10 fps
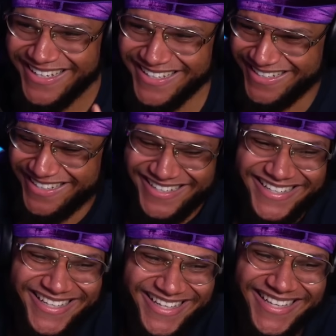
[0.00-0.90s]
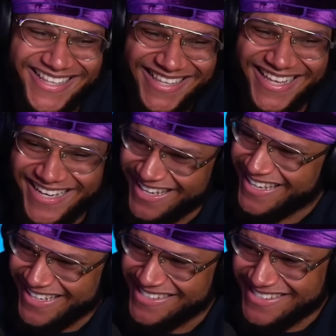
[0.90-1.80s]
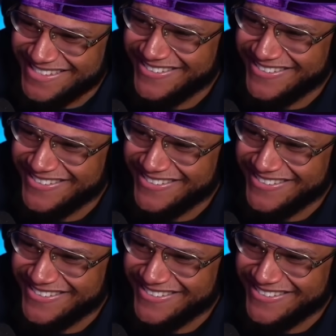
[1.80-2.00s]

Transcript: That nigga is so...